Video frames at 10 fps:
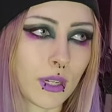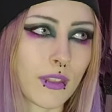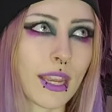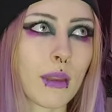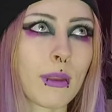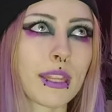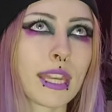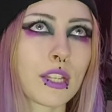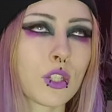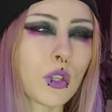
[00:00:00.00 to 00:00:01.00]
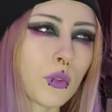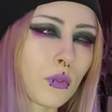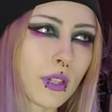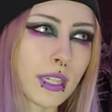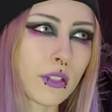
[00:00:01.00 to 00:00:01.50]
I think I made like two
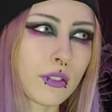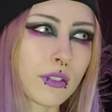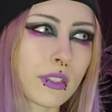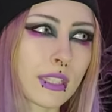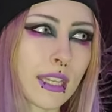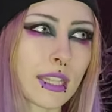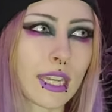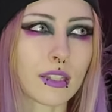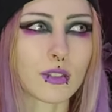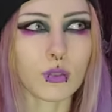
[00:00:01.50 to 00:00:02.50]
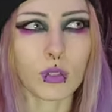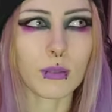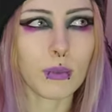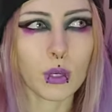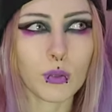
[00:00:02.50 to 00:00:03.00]
reels and like a story
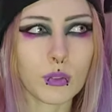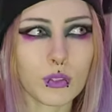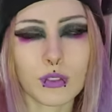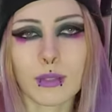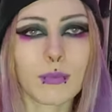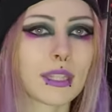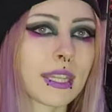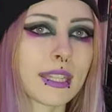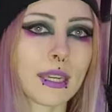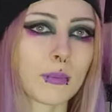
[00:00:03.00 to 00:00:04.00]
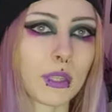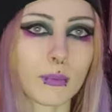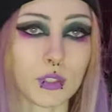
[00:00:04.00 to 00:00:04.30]
post or something like that, but I'm